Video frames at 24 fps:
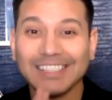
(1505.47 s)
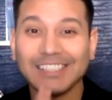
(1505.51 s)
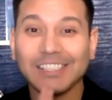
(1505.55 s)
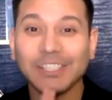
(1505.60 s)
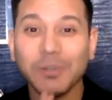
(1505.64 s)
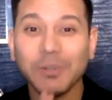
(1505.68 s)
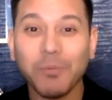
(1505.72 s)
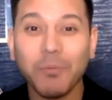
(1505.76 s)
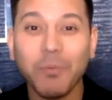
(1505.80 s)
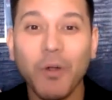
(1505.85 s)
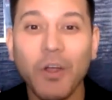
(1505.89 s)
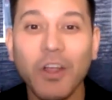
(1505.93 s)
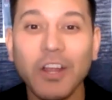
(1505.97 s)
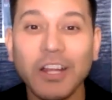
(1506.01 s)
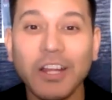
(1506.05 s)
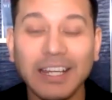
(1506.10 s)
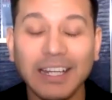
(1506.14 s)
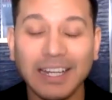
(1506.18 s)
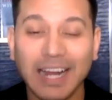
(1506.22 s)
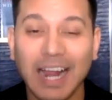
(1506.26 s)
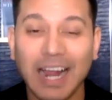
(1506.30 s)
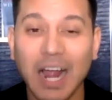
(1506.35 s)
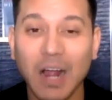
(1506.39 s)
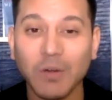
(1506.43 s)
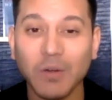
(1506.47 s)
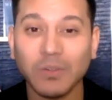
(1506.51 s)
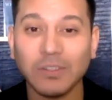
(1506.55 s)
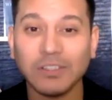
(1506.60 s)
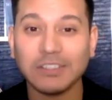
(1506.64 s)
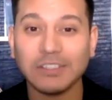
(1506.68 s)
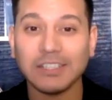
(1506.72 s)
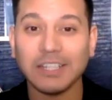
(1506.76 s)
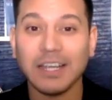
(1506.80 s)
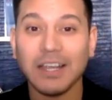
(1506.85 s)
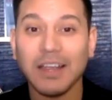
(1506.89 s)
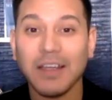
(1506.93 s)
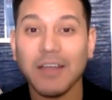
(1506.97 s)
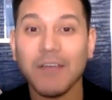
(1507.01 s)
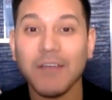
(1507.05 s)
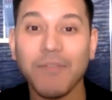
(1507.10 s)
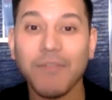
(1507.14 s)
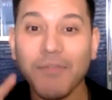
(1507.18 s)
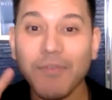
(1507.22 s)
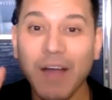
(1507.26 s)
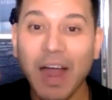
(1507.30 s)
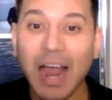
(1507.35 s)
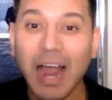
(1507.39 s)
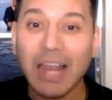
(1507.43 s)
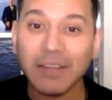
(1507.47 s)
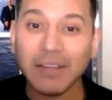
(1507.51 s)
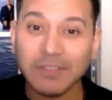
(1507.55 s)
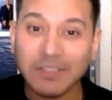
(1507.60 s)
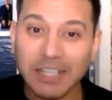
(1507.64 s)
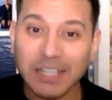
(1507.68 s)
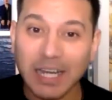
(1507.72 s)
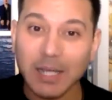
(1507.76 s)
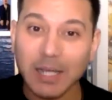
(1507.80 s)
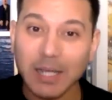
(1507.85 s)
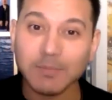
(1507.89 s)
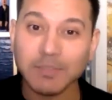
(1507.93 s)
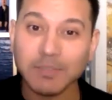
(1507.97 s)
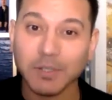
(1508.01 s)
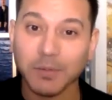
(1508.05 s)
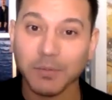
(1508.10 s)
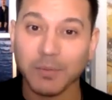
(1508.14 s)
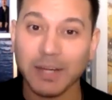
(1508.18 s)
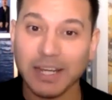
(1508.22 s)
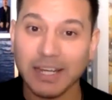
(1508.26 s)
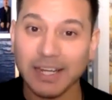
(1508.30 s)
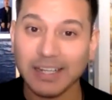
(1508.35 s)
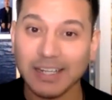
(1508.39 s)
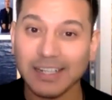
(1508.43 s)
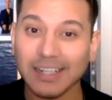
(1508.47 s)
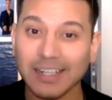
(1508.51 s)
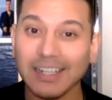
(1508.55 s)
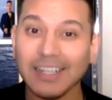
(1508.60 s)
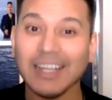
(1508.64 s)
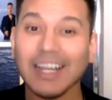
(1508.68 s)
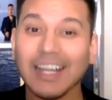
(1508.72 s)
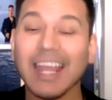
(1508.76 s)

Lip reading: to working out 5 times a week,